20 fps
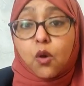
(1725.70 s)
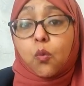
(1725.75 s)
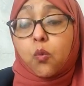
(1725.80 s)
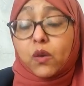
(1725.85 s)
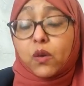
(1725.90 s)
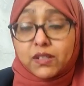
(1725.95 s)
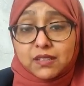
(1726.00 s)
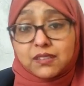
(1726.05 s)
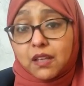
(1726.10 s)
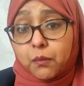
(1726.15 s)

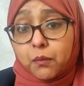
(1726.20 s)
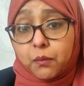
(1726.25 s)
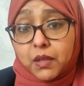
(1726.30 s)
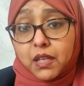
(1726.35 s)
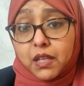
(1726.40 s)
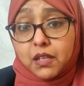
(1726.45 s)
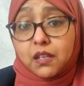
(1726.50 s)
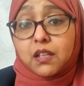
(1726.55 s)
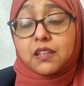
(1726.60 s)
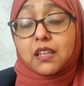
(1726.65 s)
What does that
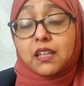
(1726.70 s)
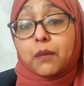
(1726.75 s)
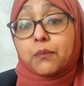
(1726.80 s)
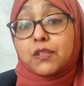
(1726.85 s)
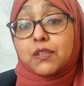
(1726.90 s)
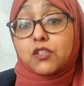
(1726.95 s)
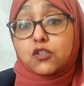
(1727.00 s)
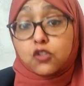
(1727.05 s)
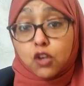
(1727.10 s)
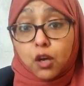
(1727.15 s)
mean? That
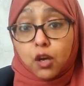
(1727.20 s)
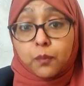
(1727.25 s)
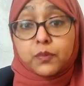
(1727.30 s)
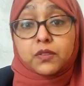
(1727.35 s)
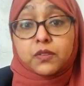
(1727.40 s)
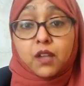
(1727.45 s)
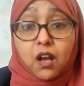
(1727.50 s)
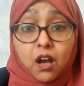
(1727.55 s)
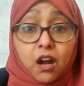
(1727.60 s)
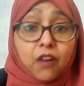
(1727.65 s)
means
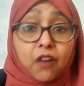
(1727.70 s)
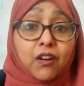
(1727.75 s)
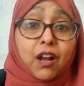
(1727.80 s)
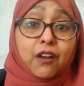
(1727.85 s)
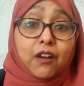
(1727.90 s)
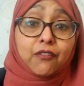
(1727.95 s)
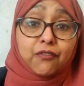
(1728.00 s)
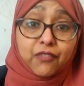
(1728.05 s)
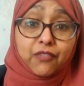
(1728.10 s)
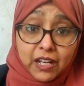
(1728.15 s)
jobs are
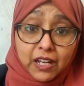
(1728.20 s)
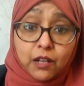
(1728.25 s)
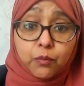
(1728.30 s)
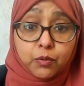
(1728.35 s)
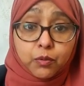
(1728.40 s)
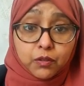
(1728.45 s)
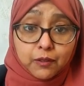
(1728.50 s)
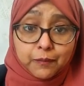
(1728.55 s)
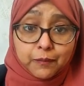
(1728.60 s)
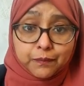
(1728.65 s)

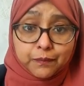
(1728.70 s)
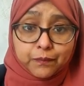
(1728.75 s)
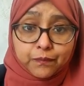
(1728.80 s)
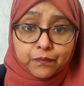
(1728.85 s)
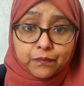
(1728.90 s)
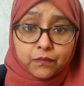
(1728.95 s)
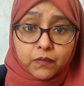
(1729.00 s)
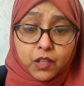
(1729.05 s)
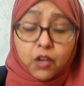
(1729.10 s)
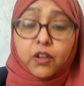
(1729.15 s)
available.
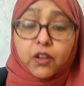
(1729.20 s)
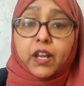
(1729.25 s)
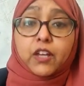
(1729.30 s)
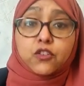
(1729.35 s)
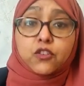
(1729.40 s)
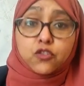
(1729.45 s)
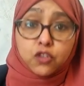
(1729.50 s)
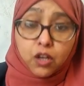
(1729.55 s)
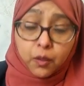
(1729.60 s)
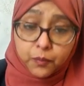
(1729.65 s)
Okay?
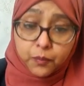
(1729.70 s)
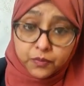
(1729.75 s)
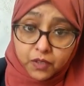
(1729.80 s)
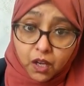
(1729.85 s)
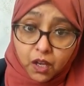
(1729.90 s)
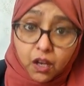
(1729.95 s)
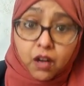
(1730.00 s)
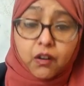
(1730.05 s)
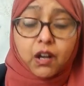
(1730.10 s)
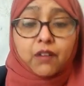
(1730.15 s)
Jobs
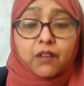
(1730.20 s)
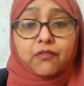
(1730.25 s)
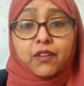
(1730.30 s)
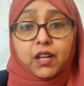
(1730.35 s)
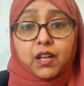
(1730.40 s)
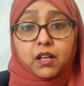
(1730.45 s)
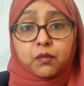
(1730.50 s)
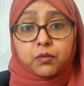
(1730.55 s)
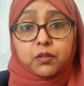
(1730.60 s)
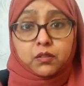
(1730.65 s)
are
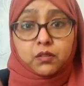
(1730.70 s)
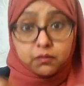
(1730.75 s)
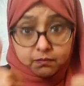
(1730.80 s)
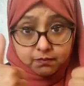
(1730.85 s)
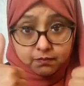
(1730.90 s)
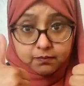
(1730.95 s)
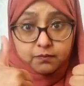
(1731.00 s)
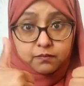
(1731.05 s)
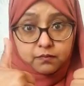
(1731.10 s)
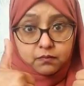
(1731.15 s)

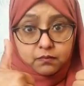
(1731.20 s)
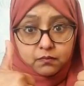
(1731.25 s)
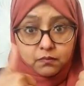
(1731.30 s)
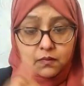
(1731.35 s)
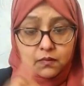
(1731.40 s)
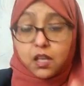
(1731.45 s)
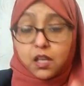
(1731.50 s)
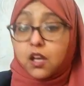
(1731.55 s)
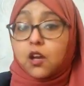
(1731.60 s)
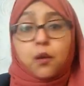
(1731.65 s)
available.
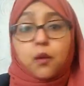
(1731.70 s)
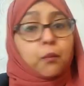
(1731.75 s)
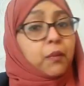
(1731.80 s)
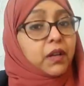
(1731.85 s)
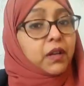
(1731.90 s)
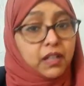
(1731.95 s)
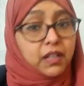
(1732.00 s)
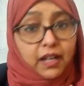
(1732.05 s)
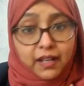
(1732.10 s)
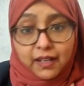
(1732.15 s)

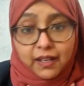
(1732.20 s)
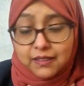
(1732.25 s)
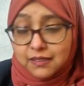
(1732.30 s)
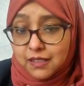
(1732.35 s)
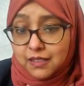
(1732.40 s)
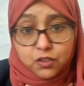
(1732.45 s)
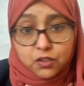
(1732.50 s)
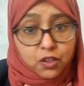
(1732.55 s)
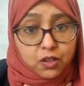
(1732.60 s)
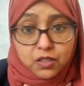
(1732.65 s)
But like I
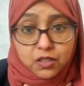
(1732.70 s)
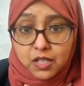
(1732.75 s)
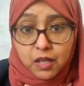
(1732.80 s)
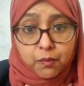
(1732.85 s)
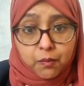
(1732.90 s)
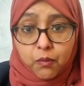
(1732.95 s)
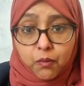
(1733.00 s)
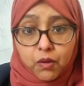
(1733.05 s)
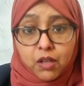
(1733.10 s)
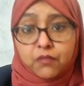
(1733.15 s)
said, don't
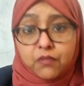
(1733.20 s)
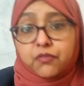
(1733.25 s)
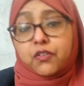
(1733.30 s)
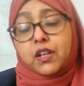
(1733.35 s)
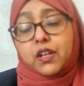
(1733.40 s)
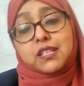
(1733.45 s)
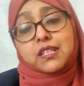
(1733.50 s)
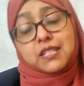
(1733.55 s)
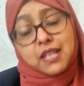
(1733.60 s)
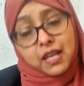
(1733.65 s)
take my word for
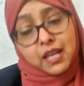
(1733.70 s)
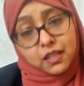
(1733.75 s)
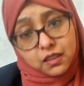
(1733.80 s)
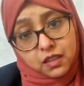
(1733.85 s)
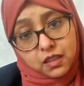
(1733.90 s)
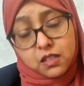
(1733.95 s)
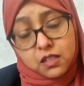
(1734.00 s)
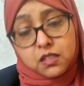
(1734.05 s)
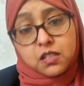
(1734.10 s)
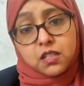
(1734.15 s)
it. Take
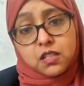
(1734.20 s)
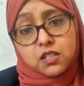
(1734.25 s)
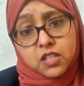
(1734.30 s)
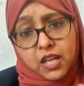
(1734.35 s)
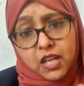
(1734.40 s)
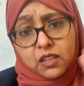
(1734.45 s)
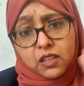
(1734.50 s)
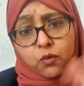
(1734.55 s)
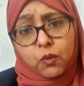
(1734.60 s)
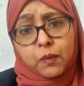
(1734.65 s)
the
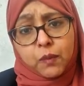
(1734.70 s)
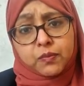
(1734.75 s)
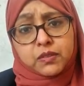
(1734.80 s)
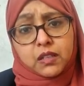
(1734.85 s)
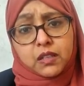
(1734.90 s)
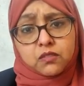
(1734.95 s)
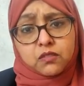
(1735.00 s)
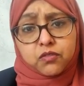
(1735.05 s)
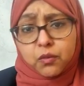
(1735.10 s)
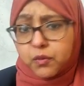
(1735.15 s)

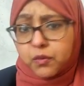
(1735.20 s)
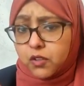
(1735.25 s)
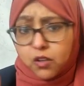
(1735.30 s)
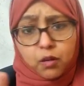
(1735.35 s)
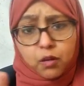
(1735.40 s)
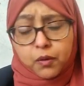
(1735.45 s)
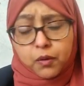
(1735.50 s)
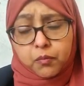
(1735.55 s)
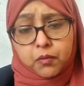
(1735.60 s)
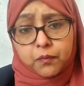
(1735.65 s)
websites from me,
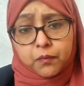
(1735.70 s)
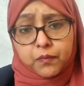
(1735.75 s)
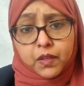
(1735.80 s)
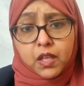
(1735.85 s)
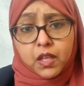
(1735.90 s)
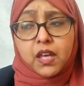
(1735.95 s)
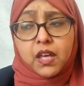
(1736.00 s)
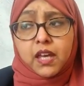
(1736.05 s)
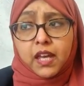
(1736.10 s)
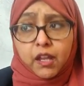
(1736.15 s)
not a problem.
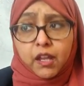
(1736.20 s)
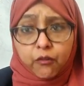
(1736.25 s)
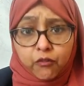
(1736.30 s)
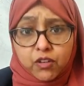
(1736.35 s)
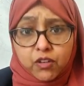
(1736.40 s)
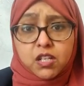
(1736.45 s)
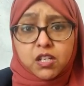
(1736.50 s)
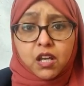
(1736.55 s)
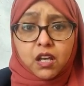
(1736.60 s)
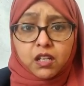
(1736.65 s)
In
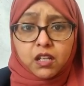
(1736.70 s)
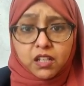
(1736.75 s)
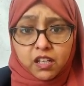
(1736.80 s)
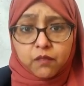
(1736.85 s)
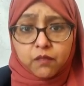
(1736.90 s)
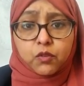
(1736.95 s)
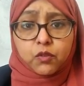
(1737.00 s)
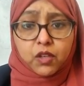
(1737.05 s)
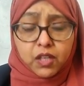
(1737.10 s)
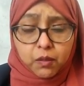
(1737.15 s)
return,
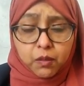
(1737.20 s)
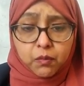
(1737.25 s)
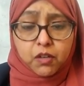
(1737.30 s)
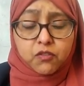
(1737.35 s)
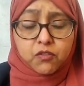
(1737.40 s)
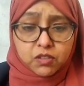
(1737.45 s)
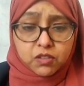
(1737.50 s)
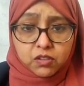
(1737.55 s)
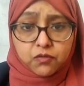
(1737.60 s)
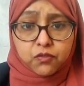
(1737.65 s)
give me your email
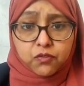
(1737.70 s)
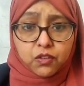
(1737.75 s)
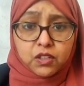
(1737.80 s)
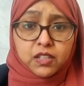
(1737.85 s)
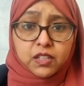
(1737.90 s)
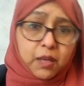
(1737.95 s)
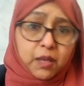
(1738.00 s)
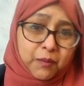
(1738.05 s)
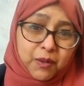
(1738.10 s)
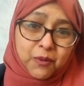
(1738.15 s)
address, full
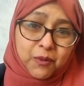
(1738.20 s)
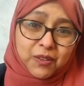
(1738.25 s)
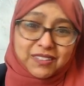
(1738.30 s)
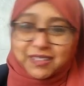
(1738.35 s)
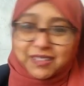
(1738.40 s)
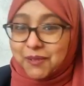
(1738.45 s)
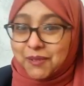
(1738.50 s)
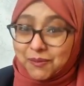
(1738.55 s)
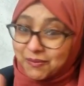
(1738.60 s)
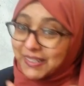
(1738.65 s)
name and
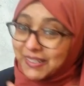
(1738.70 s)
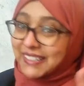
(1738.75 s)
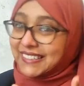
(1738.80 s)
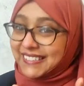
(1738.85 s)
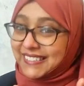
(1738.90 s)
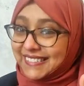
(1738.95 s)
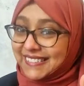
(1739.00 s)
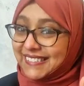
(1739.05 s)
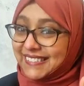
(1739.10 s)
WhatsApp number.